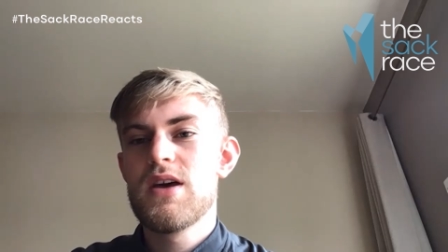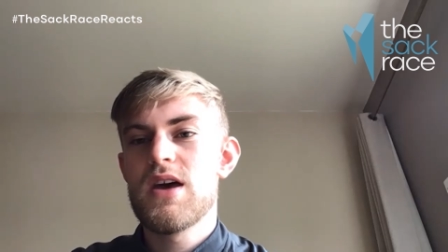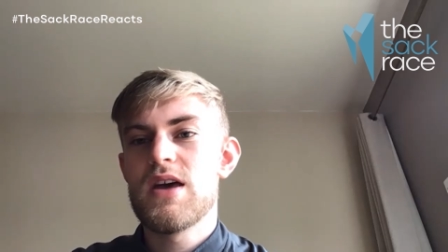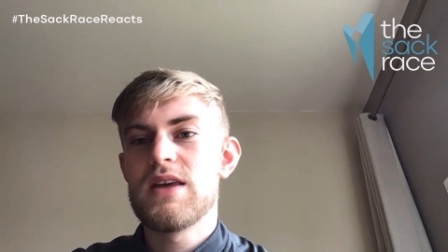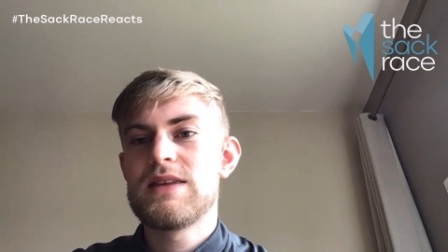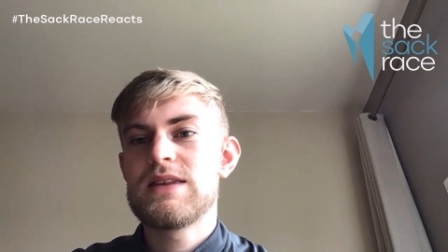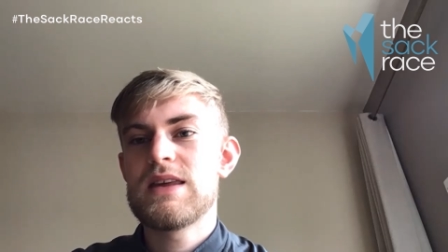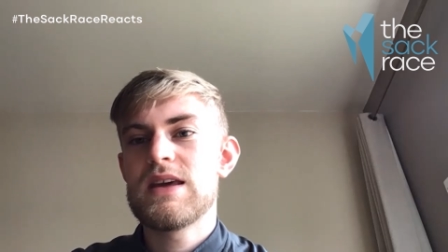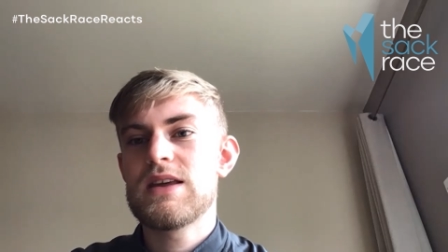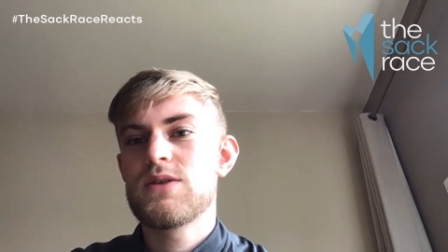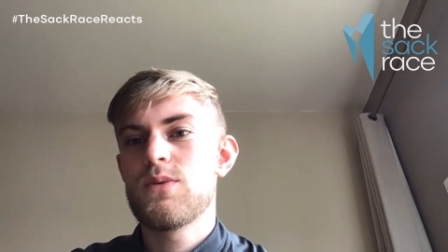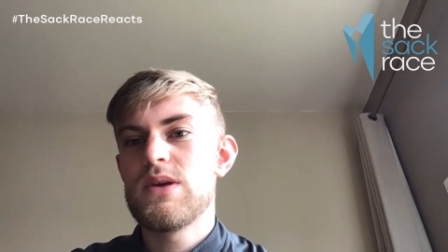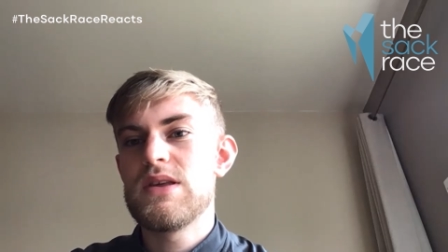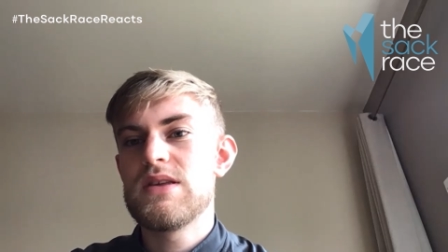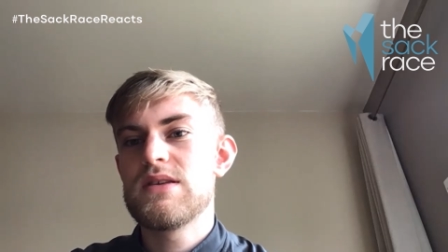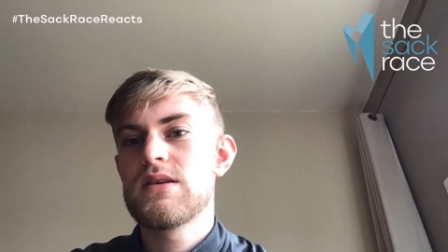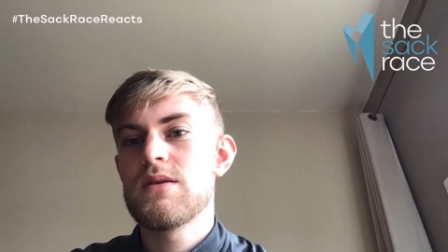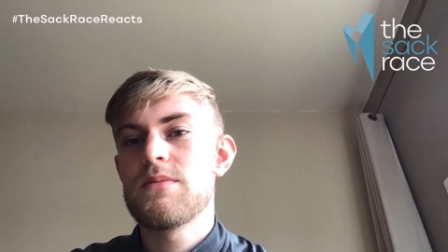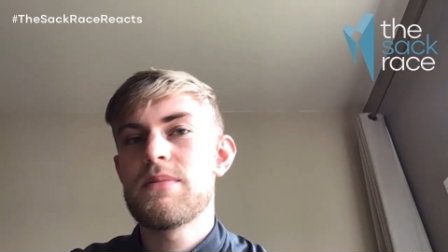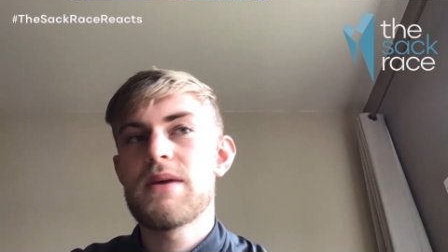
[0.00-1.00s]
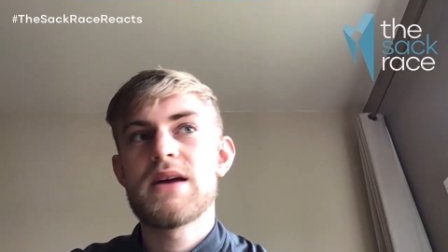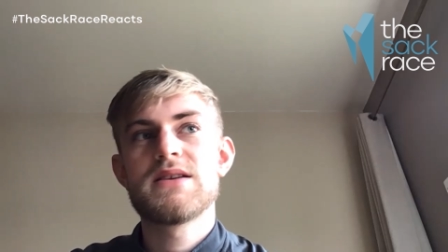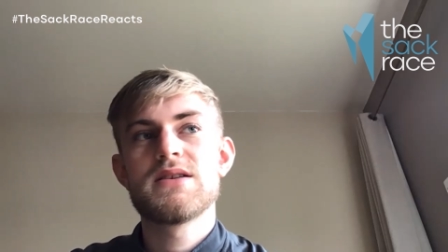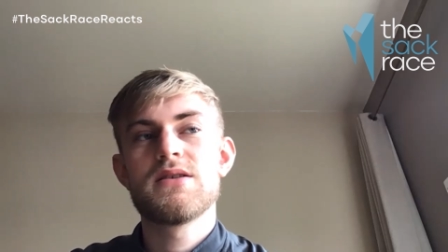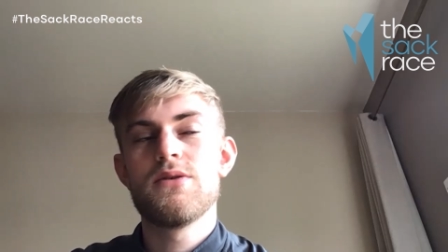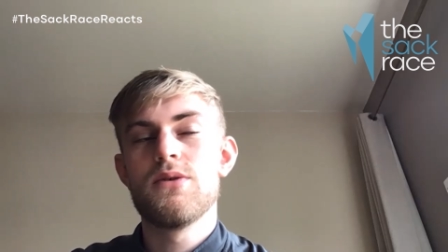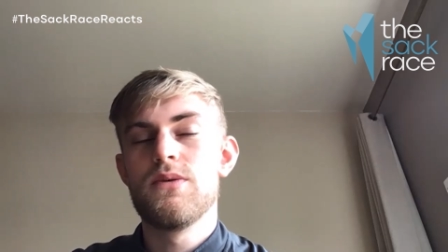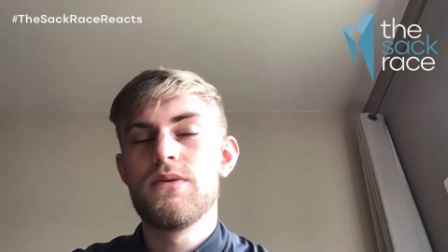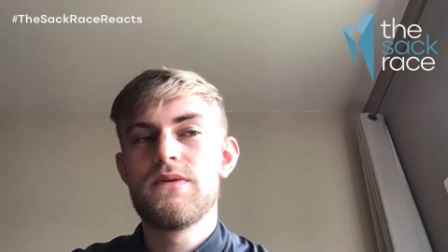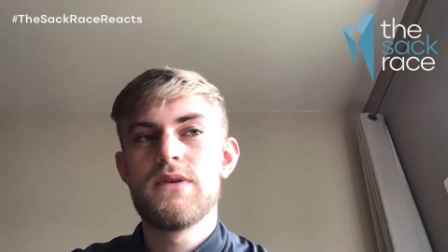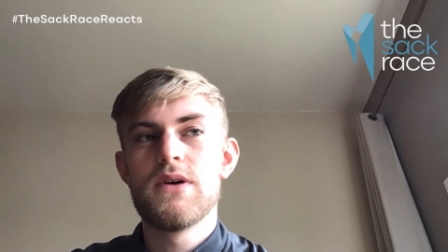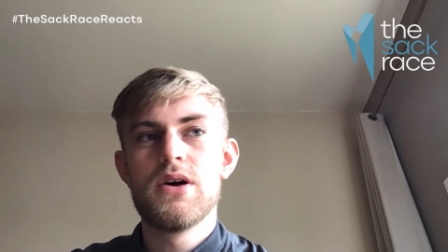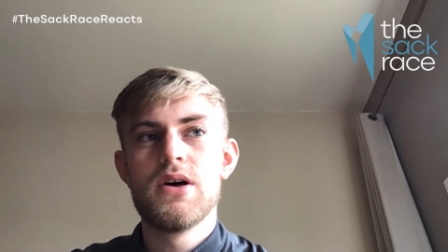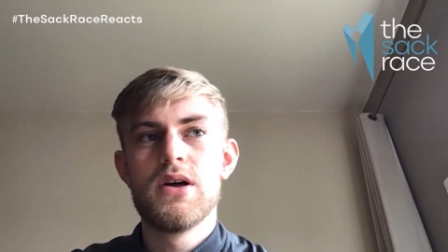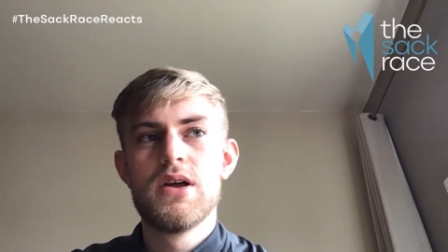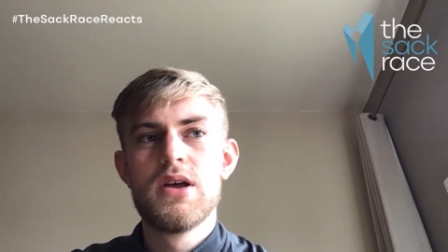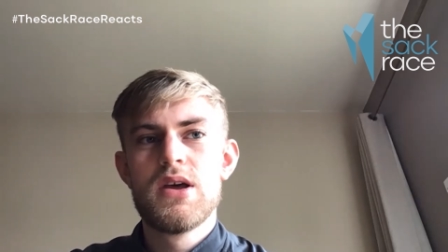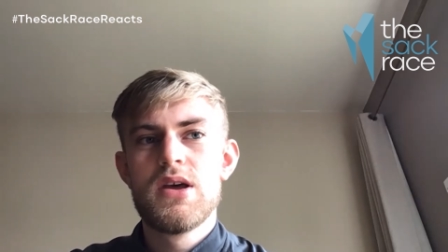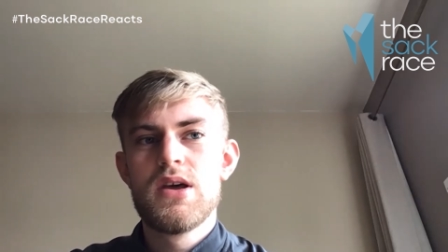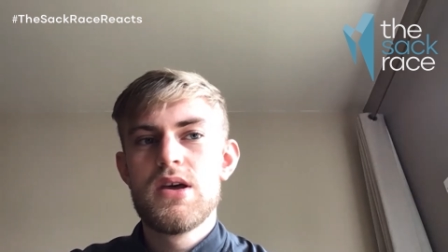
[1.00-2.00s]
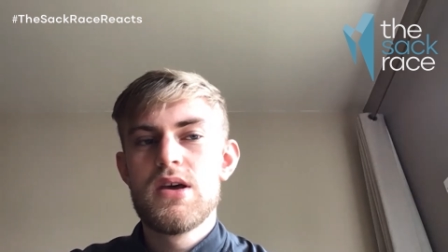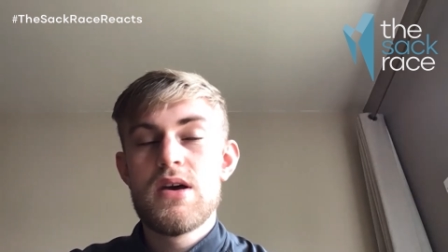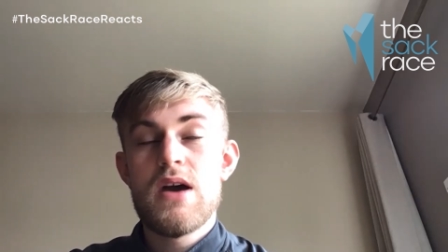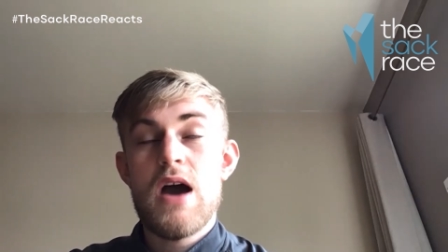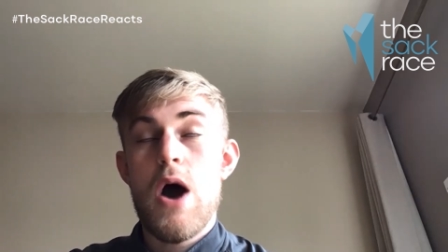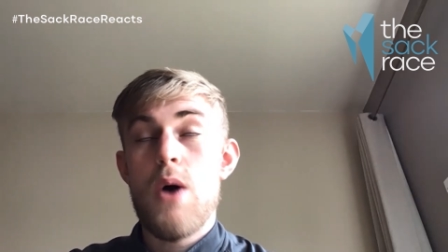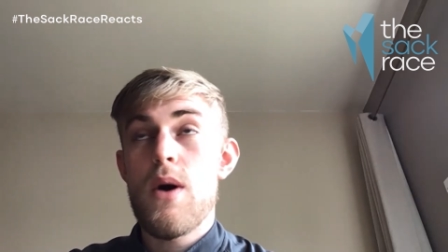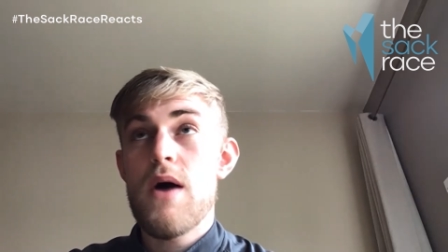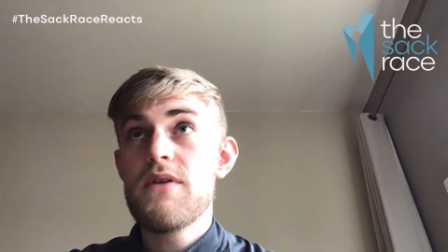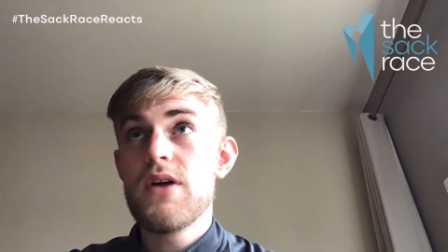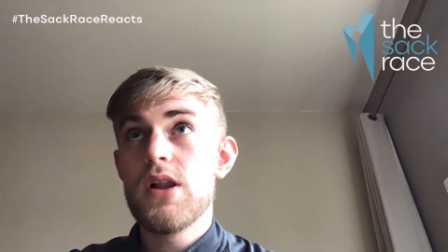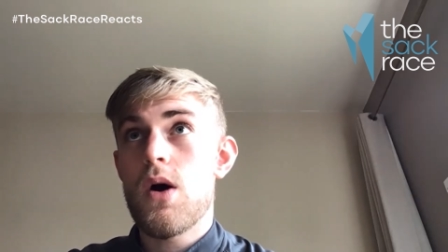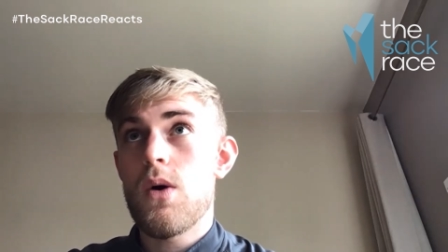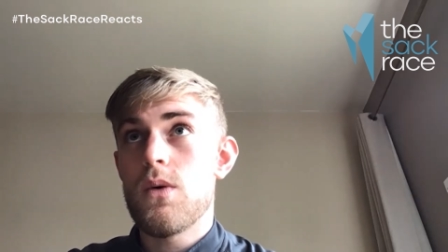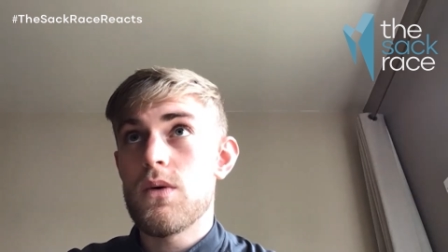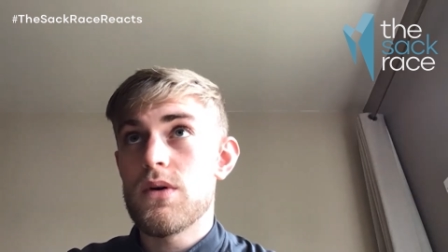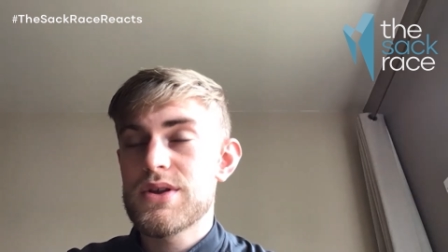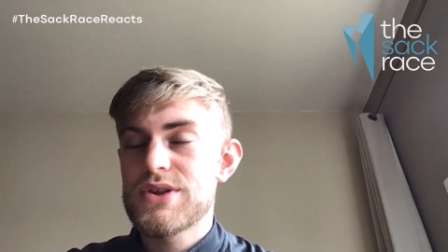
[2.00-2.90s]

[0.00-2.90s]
a 6-week sabbatical for however long.